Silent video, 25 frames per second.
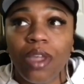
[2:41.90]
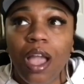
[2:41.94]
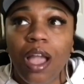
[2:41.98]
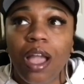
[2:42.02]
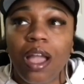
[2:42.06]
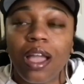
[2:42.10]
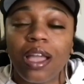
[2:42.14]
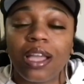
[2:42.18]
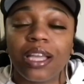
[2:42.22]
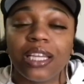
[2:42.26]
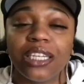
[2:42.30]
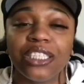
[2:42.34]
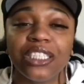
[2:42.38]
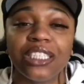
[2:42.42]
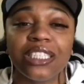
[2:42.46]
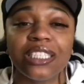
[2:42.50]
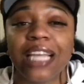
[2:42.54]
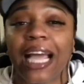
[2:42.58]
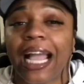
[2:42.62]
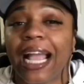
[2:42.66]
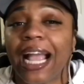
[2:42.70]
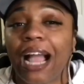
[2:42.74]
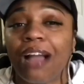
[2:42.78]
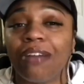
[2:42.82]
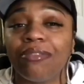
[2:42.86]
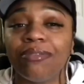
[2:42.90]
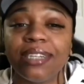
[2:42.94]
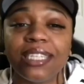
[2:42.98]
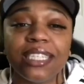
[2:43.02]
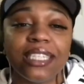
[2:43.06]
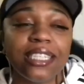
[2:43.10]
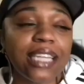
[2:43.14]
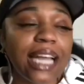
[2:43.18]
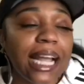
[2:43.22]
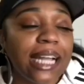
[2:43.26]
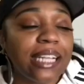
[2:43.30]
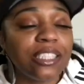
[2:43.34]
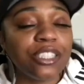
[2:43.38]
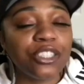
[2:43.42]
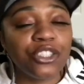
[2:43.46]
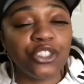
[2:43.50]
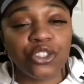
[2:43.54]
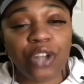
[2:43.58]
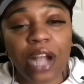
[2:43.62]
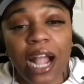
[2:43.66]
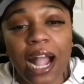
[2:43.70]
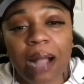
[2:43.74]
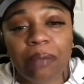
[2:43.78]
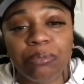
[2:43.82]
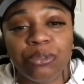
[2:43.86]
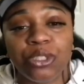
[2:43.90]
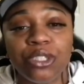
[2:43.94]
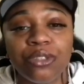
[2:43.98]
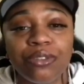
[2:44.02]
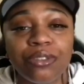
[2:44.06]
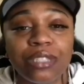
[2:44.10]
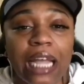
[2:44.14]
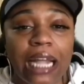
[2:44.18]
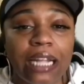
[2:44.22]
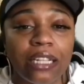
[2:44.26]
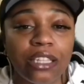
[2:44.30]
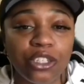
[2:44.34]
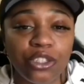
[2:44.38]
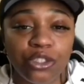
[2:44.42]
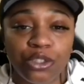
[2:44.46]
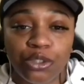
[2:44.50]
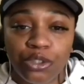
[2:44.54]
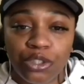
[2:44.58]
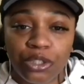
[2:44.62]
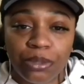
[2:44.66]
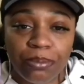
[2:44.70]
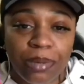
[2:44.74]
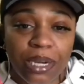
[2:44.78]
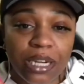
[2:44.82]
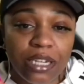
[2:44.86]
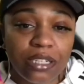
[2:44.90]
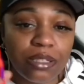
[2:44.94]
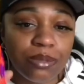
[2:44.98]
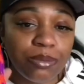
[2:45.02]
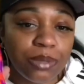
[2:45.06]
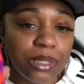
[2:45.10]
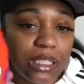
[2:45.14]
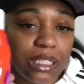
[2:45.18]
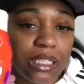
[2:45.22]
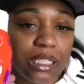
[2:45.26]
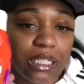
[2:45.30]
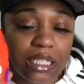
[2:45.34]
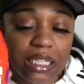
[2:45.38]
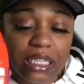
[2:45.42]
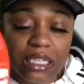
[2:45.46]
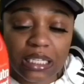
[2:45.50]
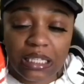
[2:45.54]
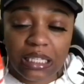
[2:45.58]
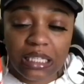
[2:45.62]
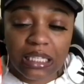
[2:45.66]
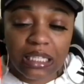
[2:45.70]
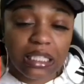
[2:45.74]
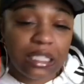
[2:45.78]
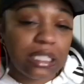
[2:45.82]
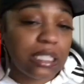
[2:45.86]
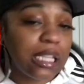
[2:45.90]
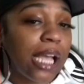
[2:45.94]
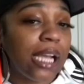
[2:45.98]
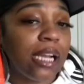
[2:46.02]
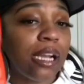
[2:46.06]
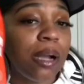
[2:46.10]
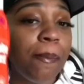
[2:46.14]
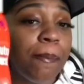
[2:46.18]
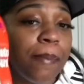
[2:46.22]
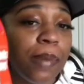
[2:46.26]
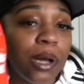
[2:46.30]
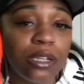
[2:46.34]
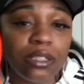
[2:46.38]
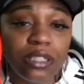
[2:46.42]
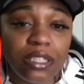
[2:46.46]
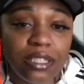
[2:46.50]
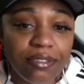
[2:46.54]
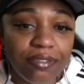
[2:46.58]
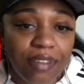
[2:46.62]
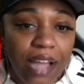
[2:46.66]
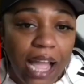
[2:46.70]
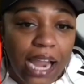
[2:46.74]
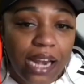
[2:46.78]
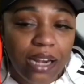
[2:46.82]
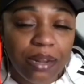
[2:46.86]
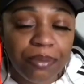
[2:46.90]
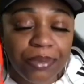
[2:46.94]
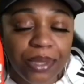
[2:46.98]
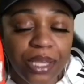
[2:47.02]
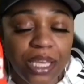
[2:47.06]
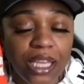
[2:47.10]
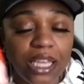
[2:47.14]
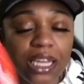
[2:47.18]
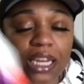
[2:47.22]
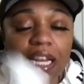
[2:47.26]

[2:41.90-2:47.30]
she like, I really like the drop. She was like, the Nutraburst, which is this is like a multivitamin.